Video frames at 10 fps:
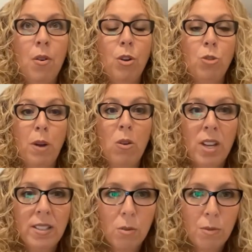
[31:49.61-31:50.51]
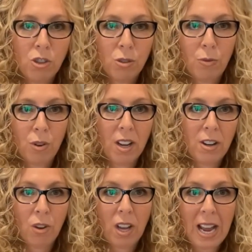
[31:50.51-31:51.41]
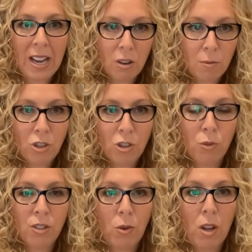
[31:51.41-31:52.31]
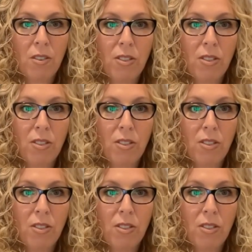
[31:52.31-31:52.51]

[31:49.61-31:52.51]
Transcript: which, by the way, is commission free. I don't get any commission whatsoever.